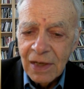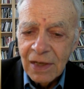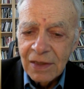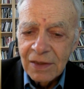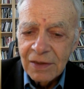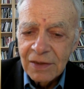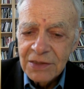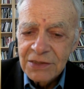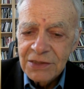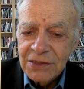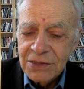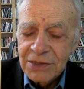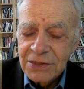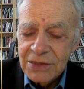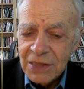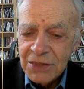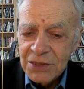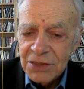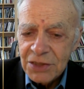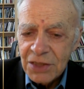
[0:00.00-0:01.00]
This is
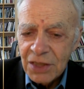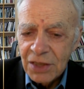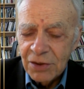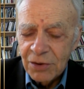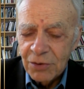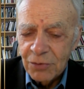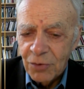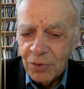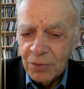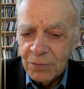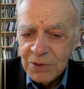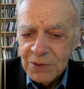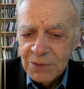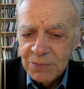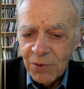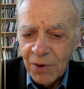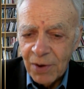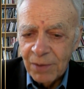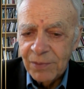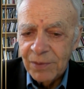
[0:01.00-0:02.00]
such an enormous
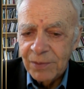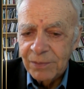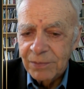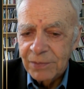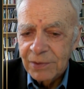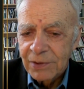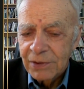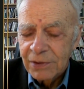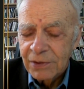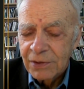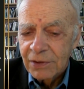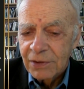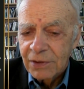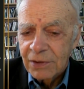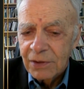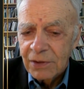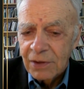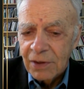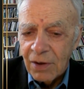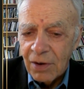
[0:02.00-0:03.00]
problem.
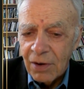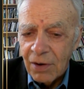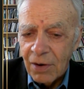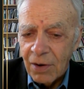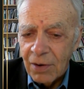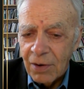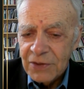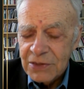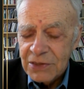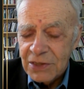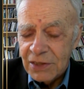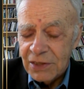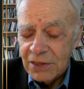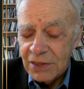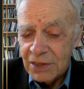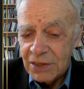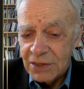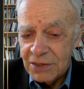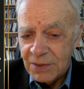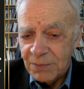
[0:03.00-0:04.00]
Obviously,
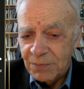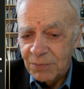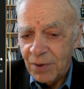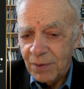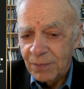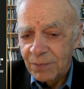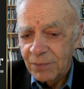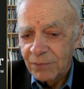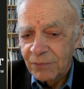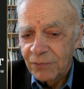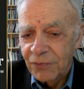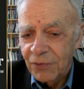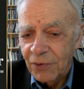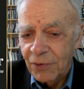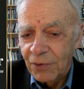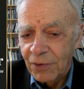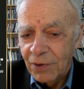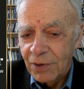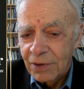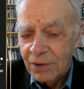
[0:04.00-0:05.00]
it's a problem
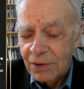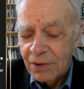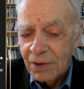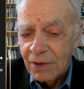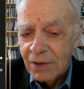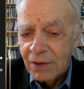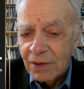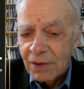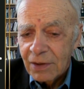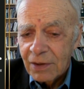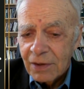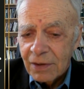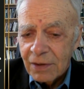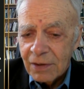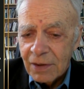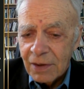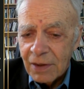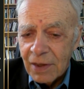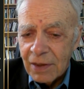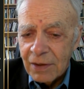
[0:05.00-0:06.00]
for
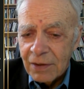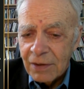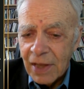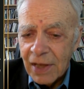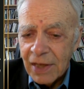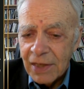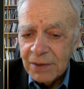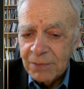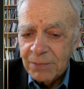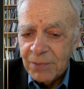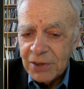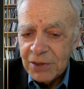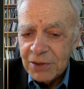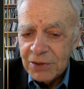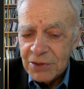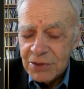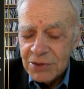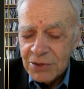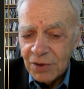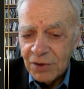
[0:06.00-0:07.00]
anybody
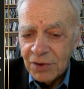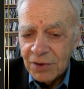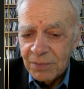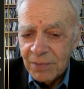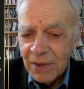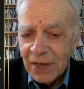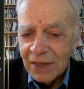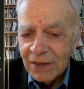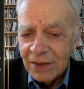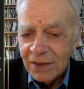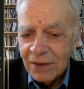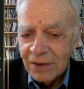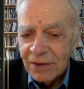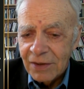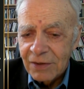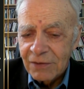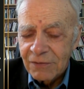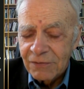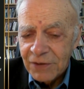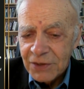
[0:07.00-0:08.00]
concerned about
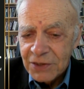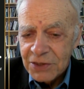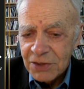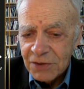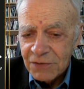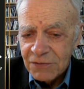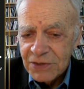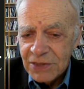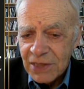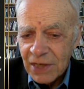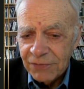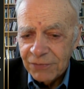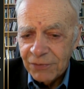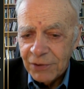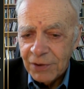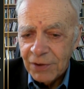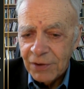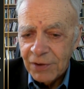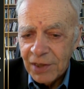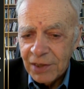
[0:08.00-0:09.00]
the infliction of
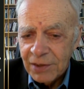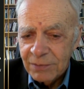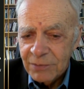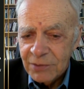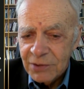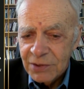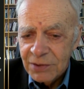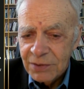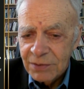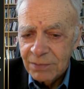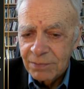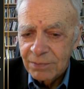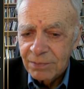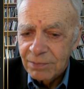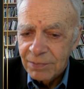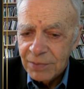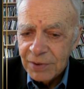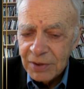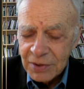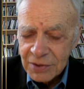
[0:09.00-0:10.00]
suffering on animals,
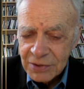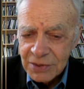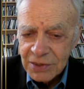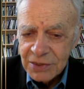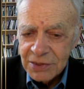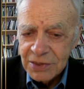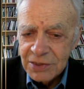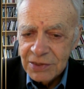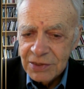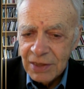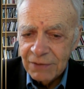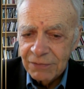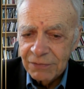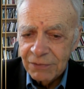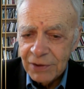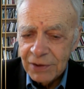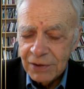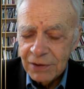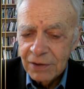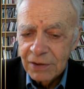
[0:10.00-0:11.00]
because this is
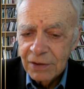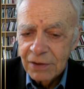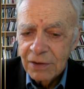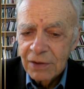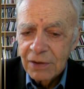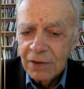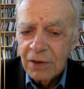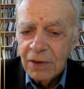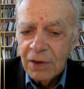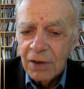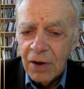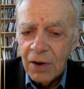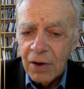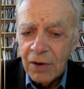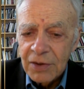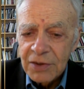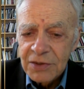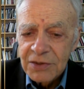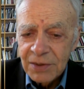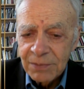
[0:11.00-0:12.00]
suffering
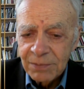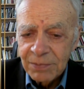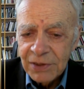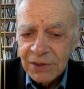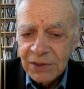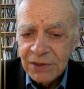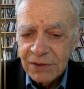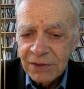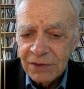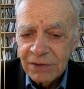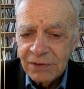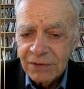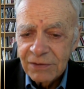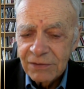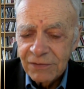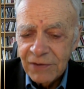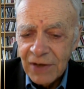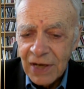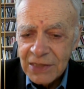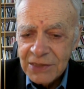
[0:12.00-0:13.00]
on a simply
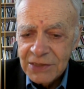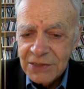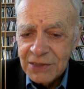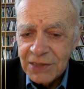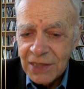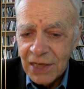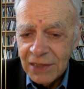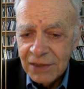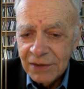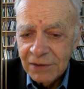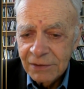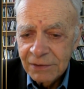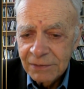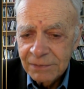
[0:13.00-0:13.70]
vast scale.